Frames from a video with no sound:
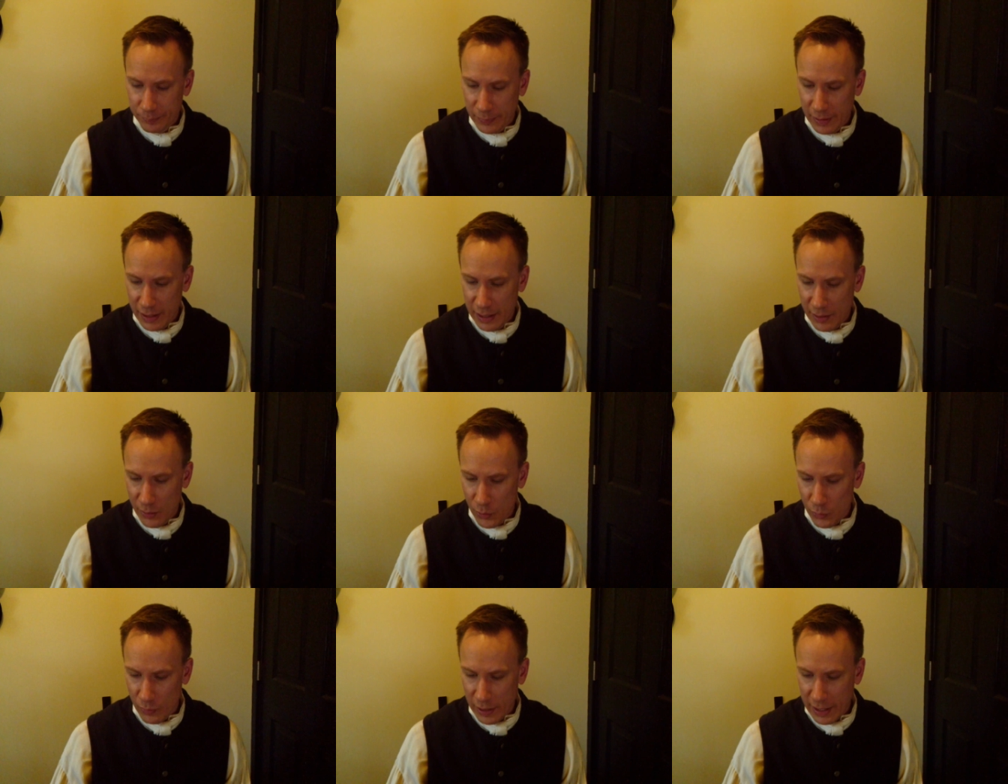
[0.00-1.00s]
The
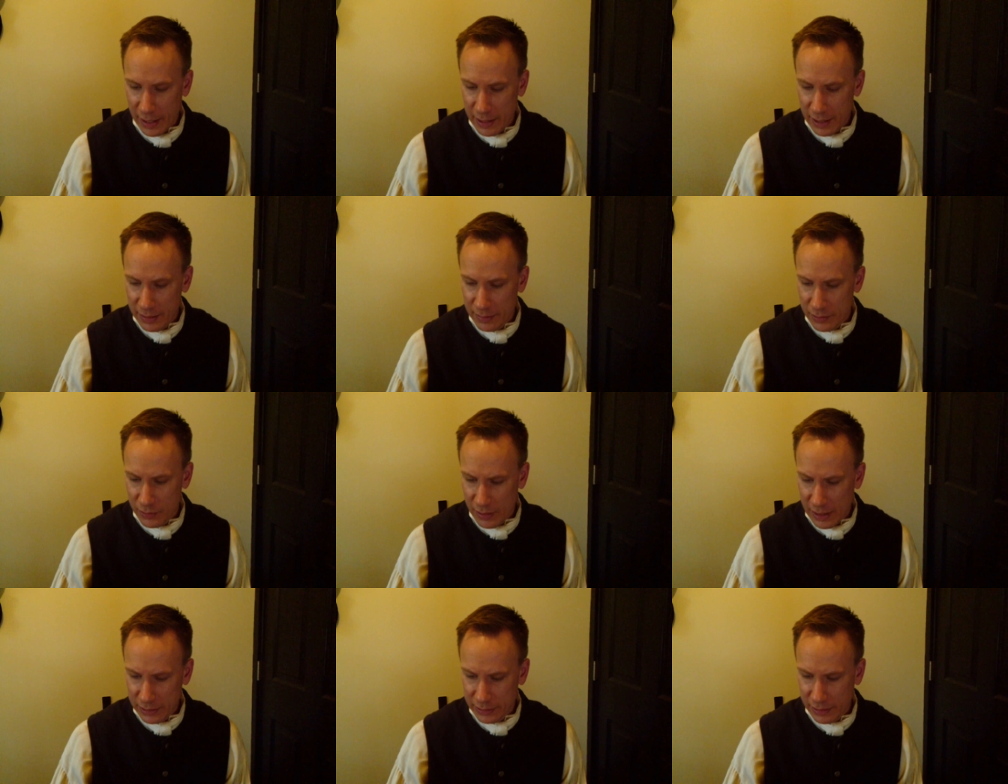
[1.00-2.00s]
hill ran in the
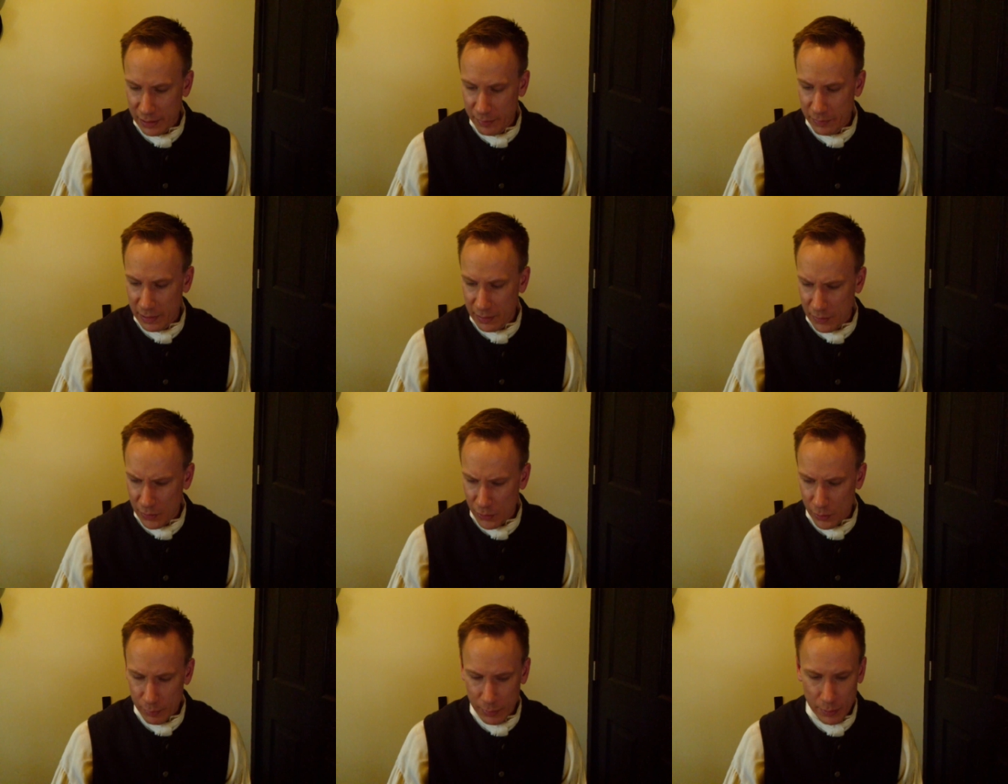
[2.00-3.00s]
direction of their
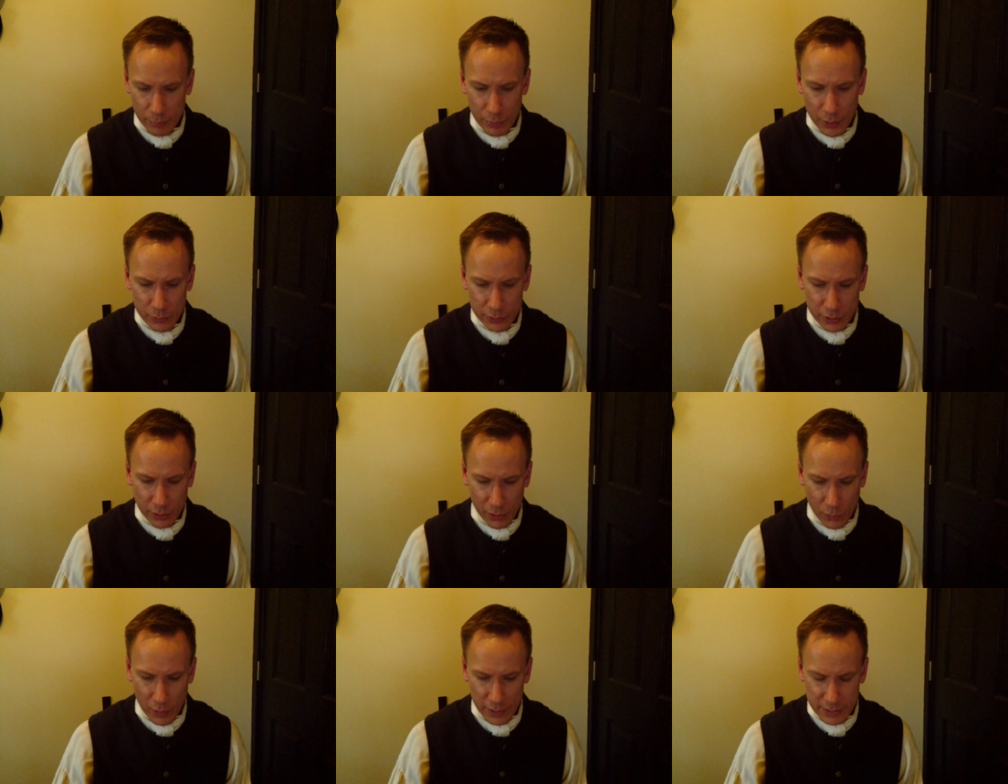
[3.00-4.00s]
home. Boone took
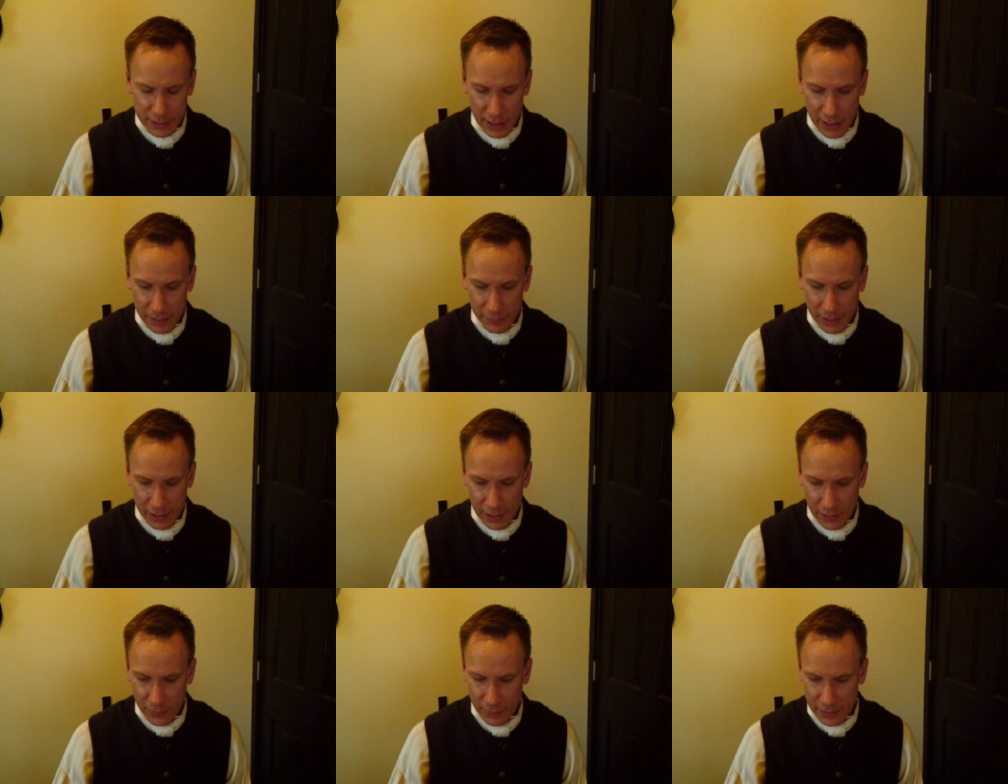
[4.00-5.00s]
one side of the
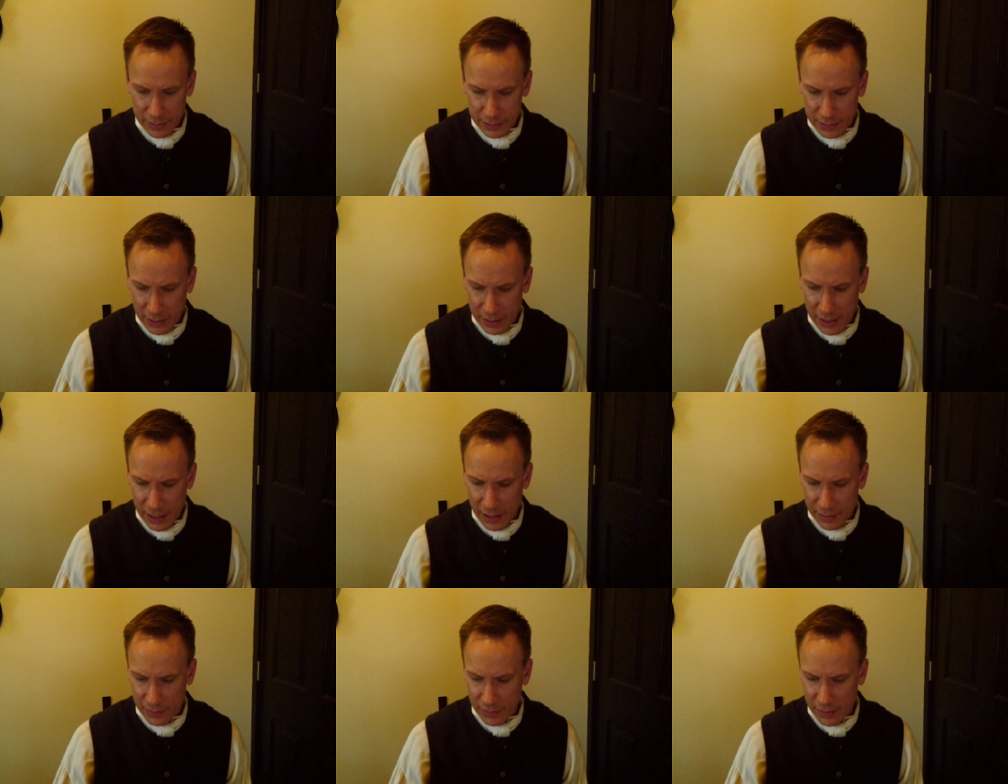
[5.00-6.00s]
hill and his son the
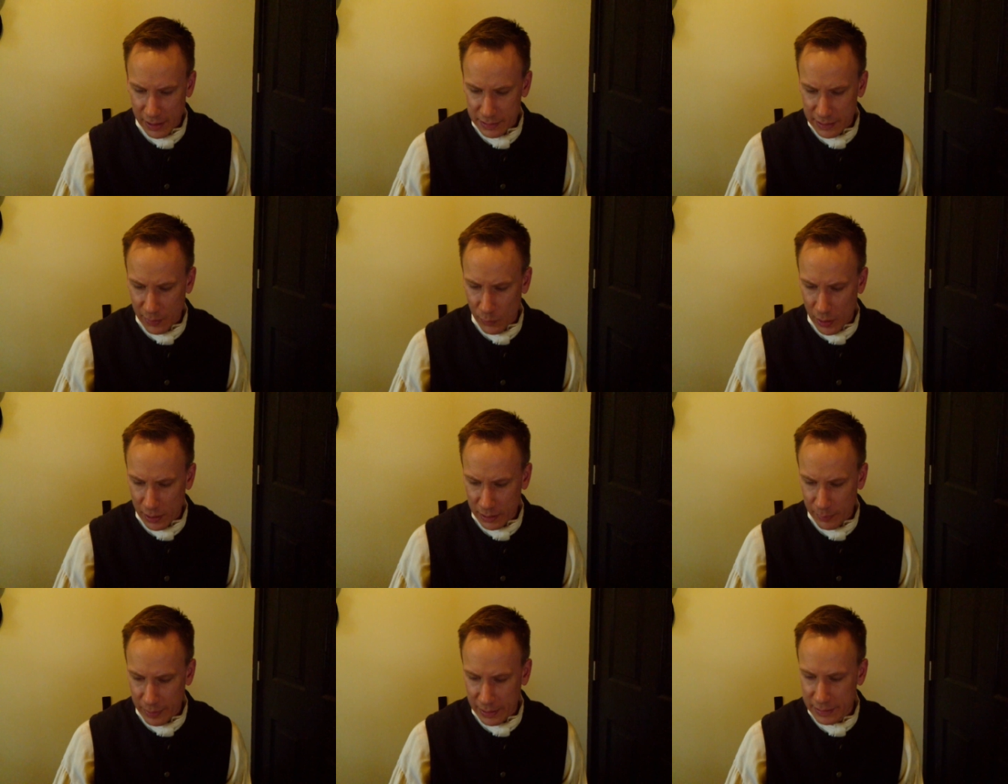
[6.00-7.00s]
other. As they walked
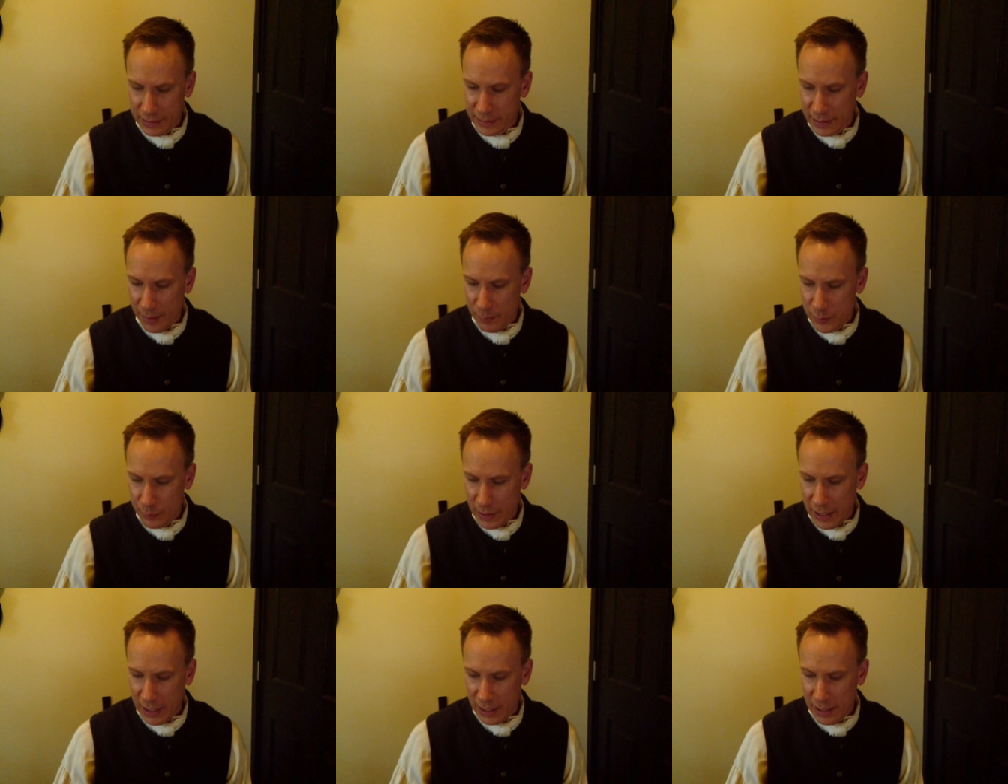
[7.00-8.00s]
about the same
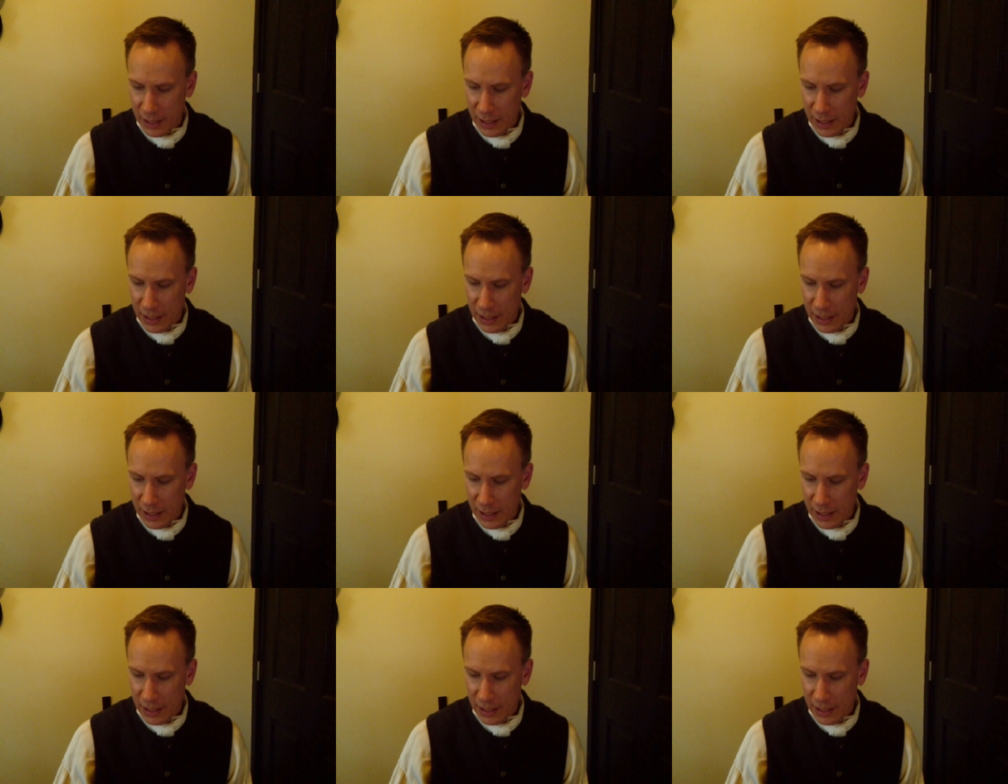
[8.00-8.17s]
speed,